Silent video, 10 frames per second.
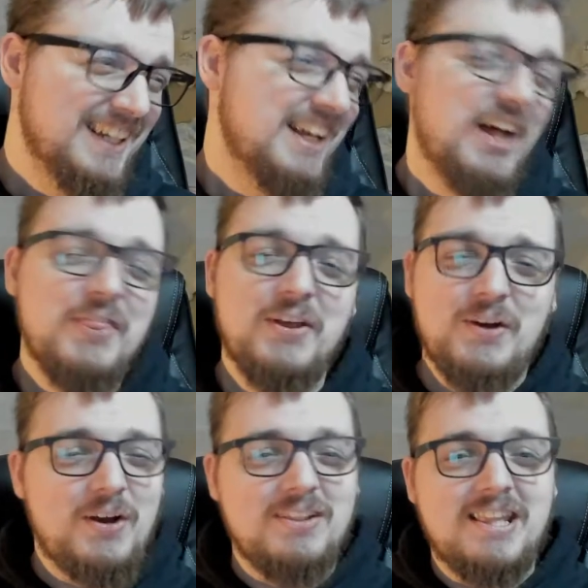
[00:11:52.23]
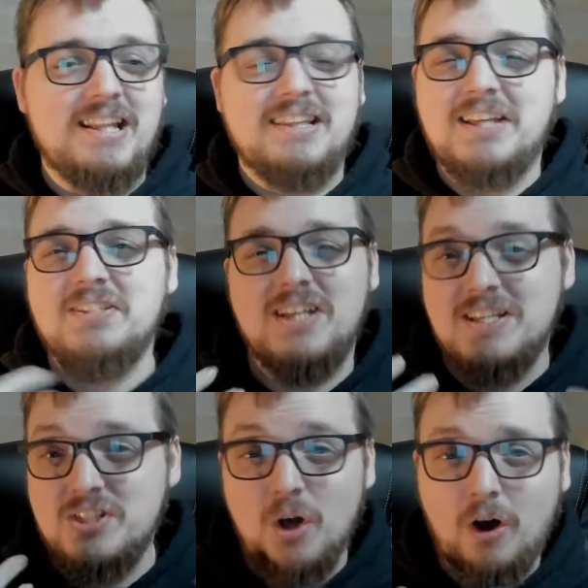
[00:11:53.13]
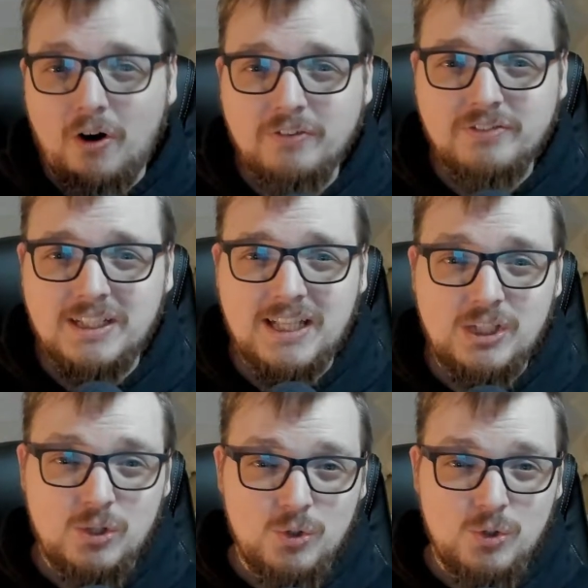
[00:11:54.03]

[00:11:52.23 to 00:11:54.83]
It's not often that you